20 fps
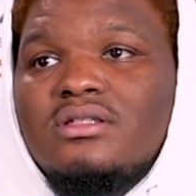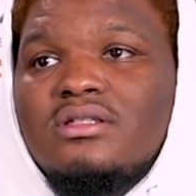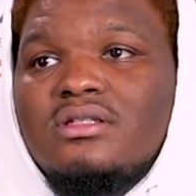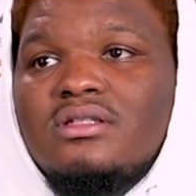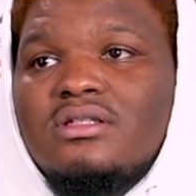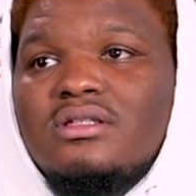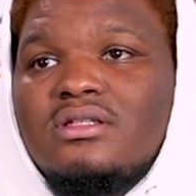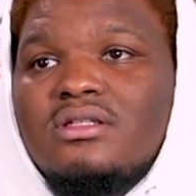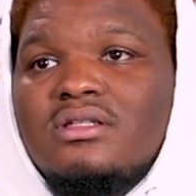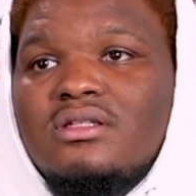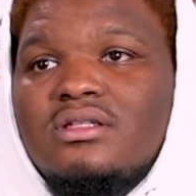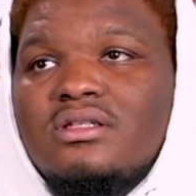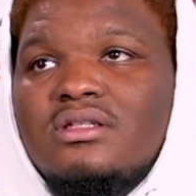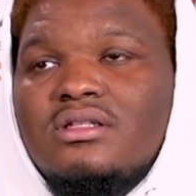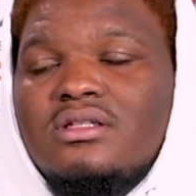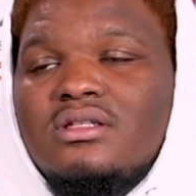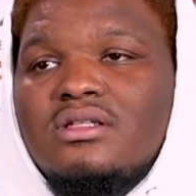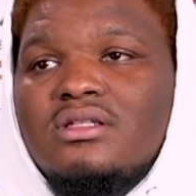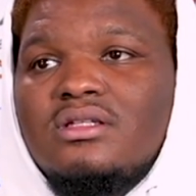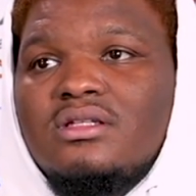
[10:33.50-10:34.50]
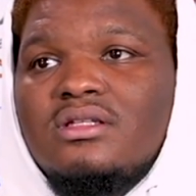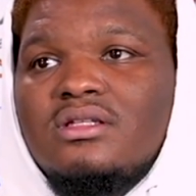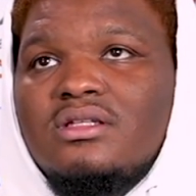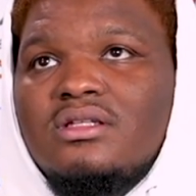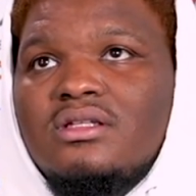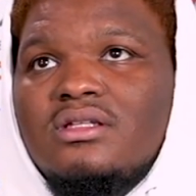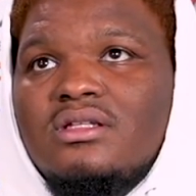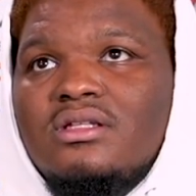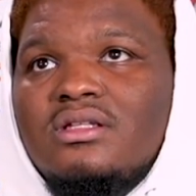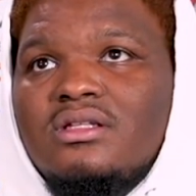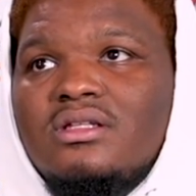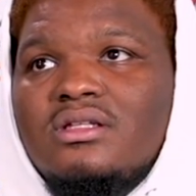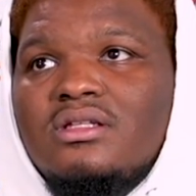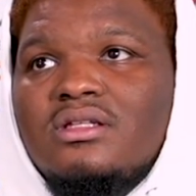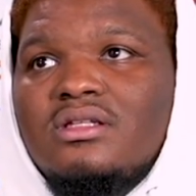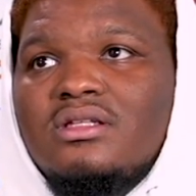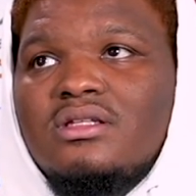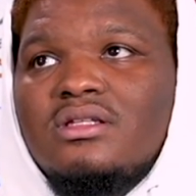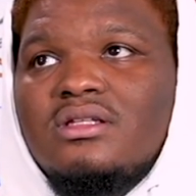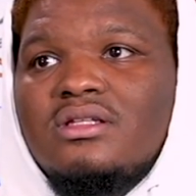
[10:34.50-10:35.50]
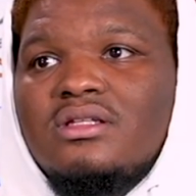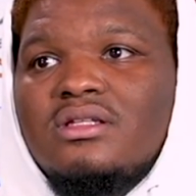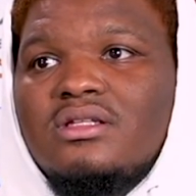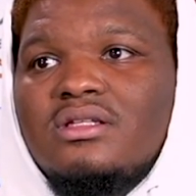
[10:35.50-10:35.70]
This person isn't speaking.